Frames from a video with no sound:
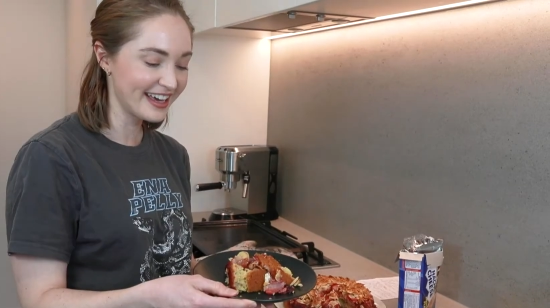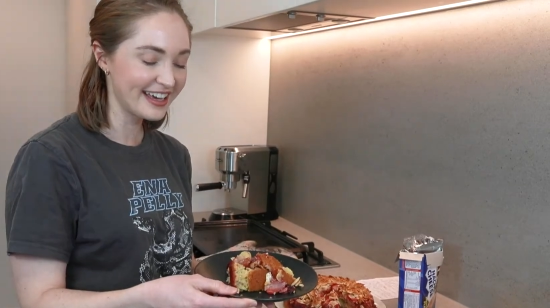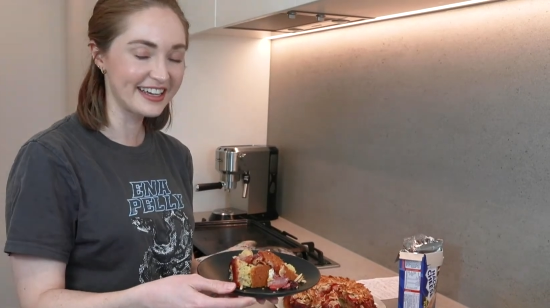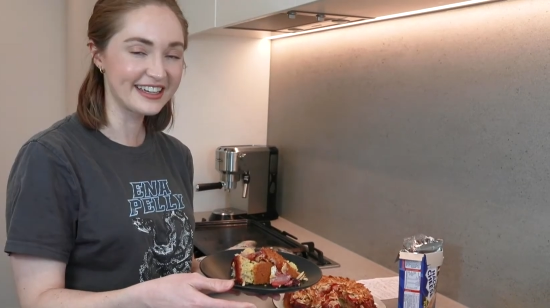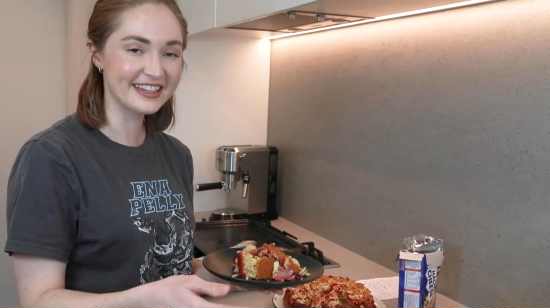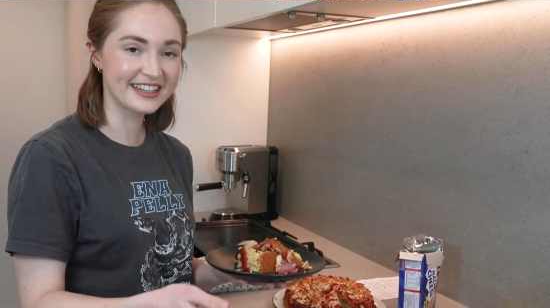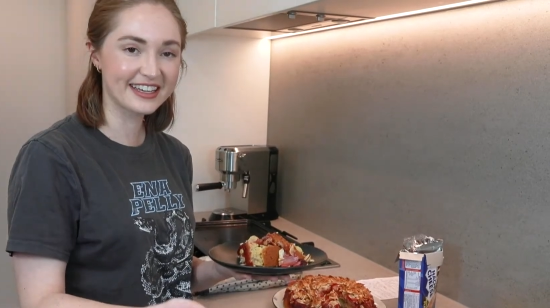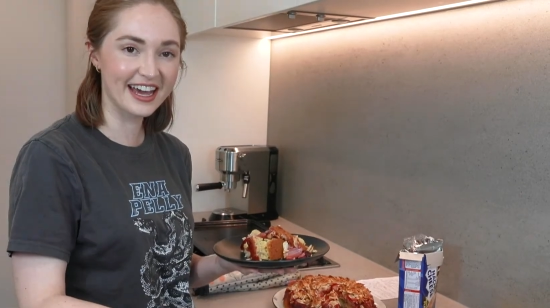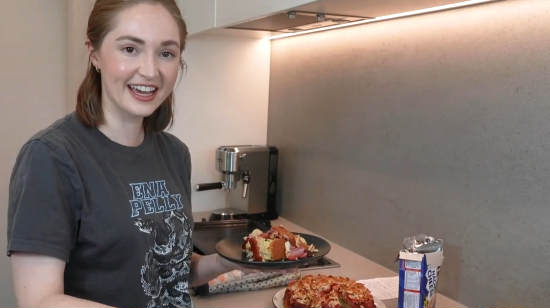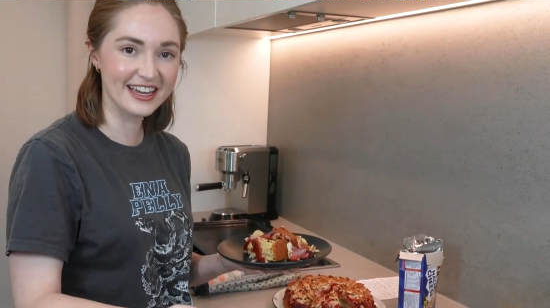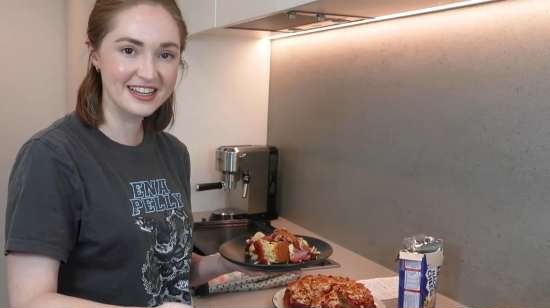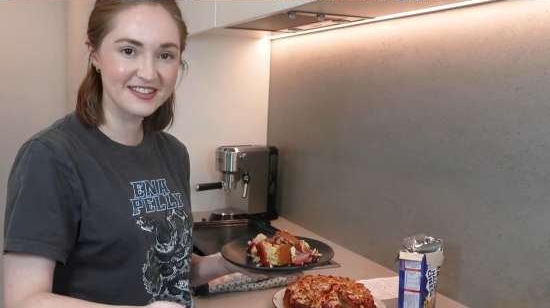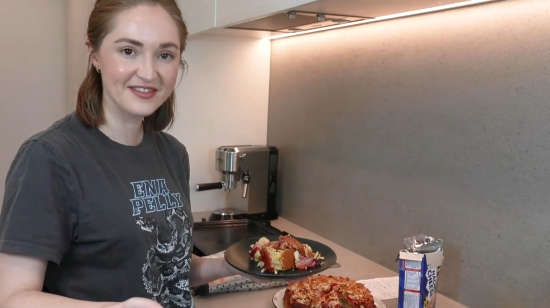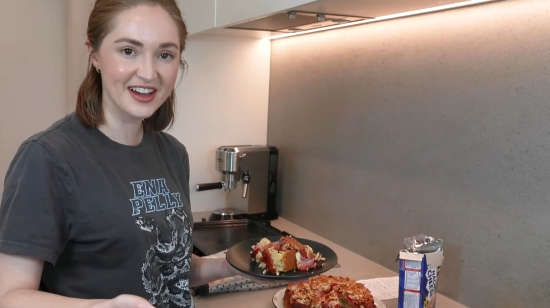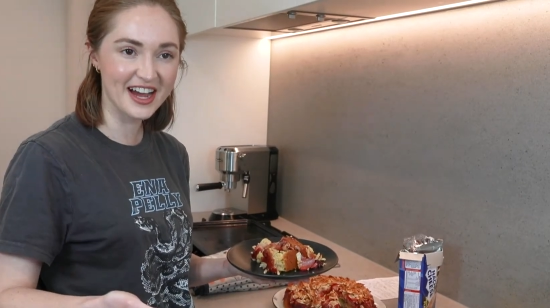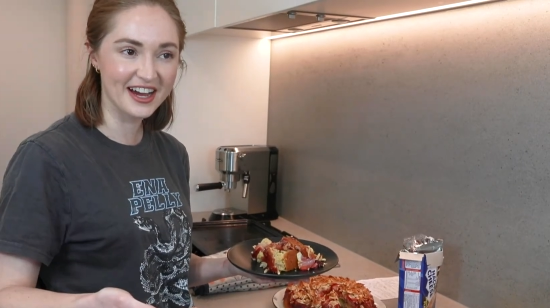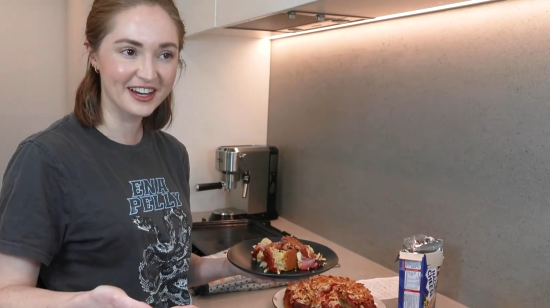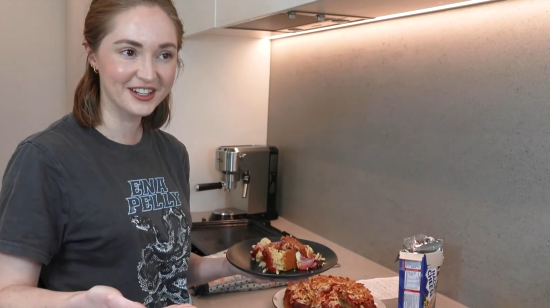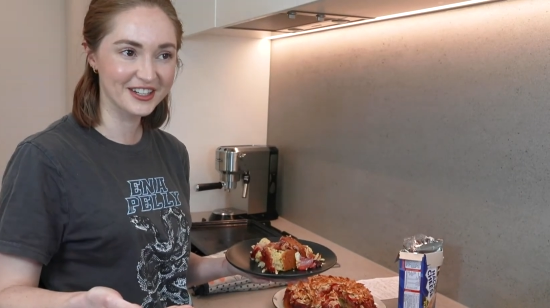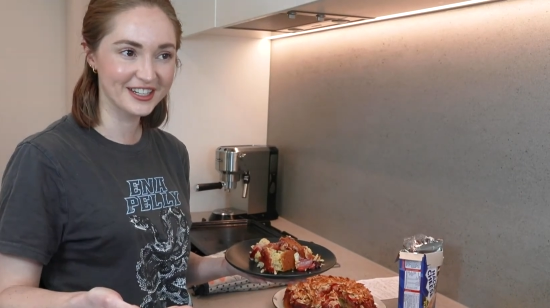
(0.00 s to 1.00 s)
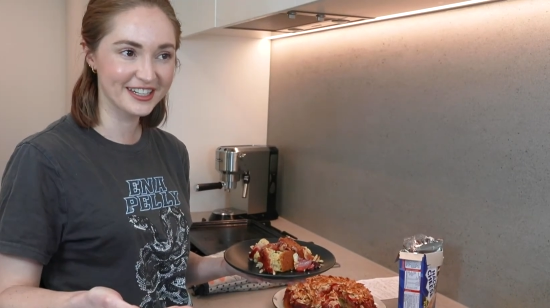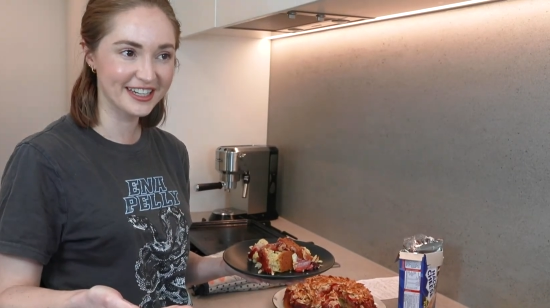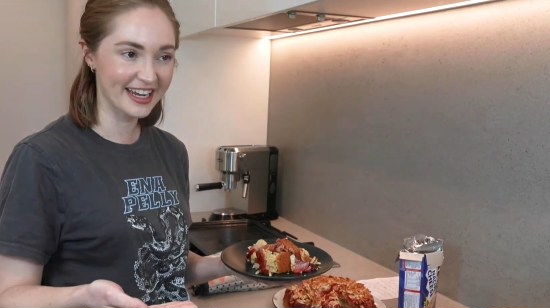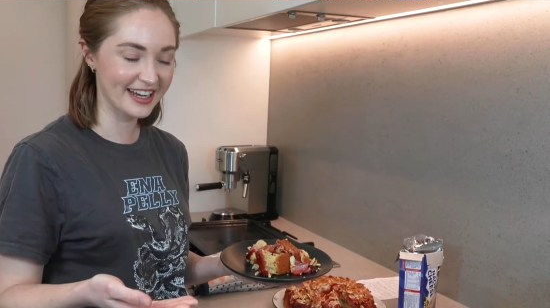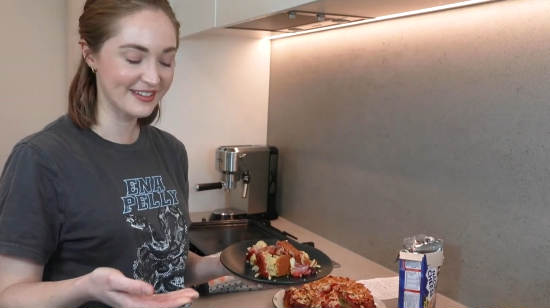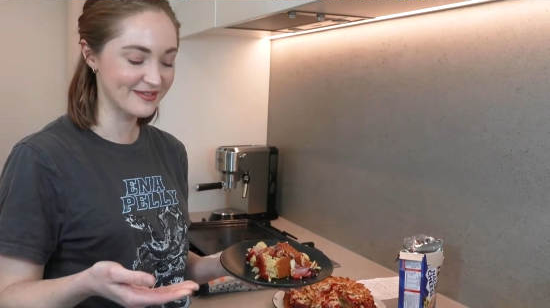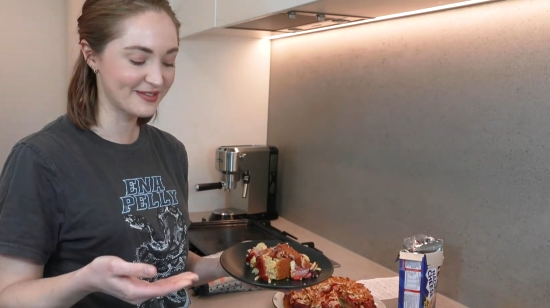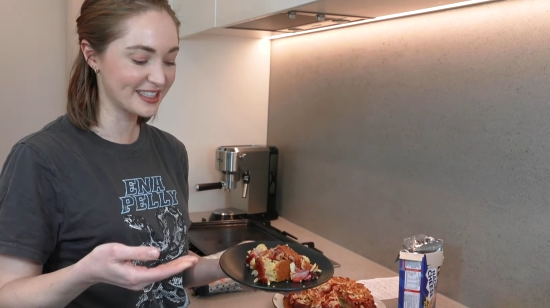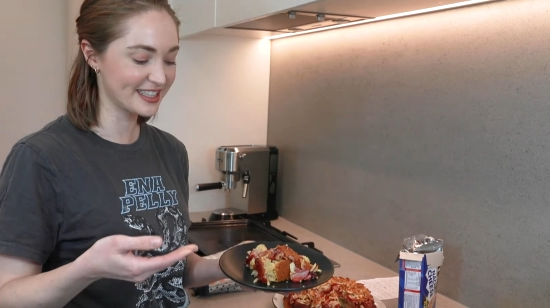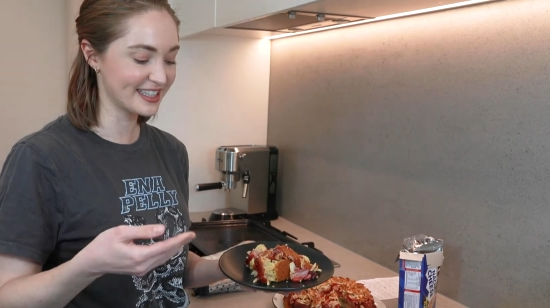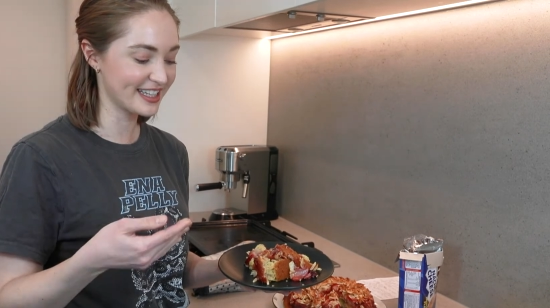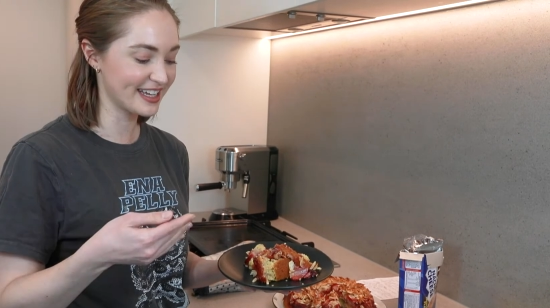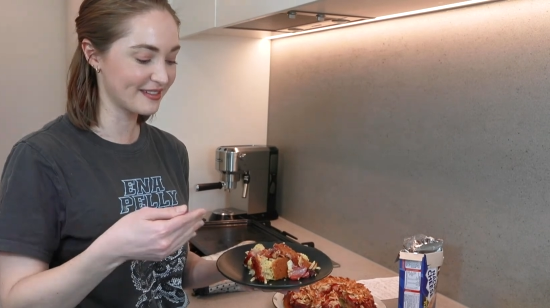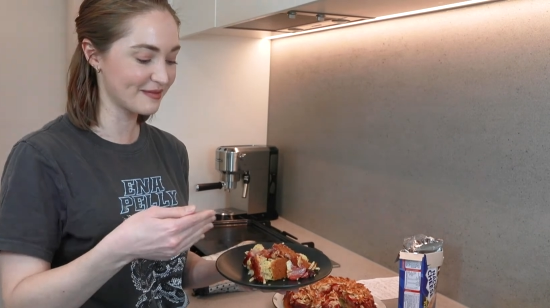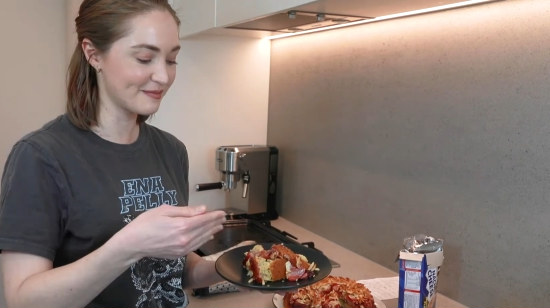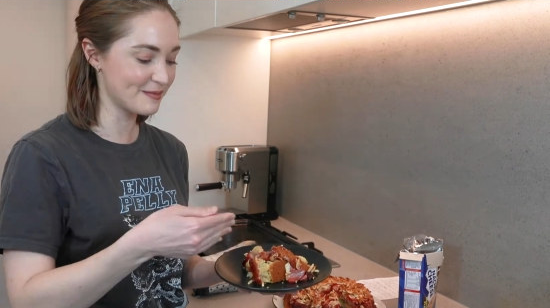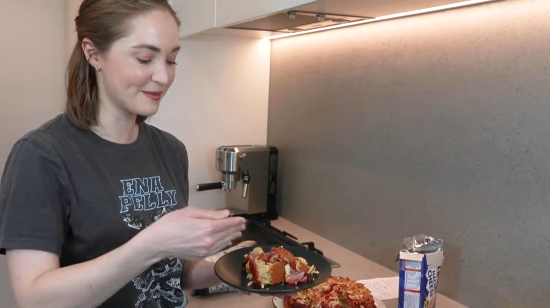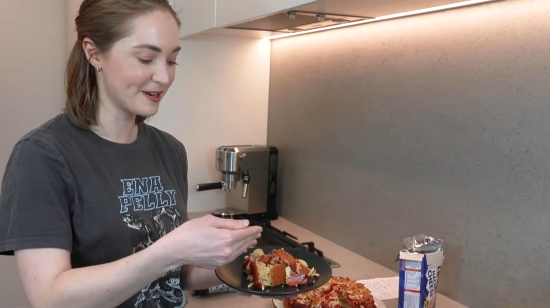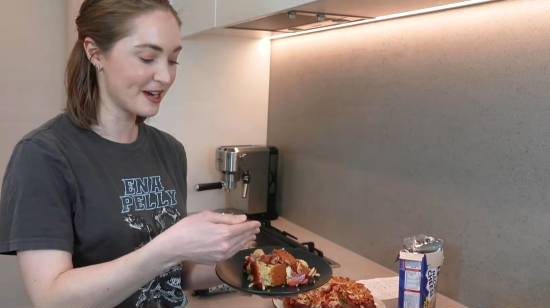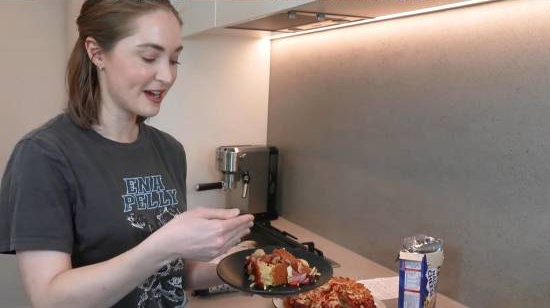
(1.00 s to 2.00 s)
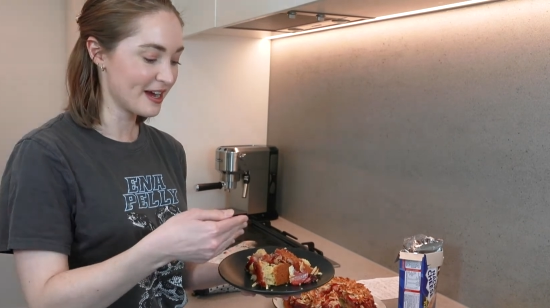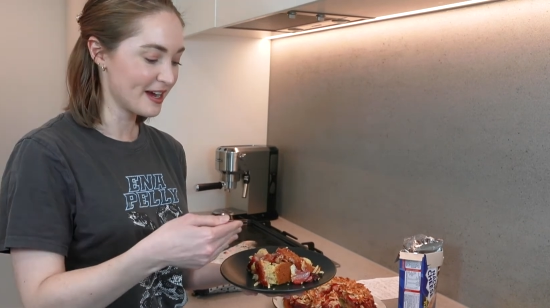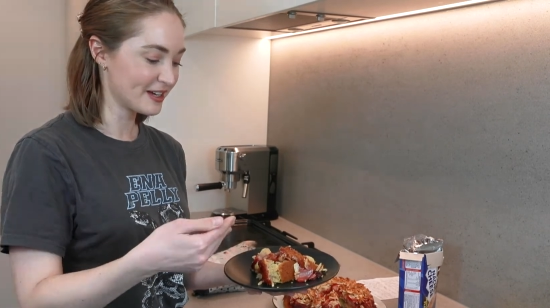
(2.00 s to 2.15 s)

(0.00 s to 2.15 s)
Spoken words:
It came out okay, but then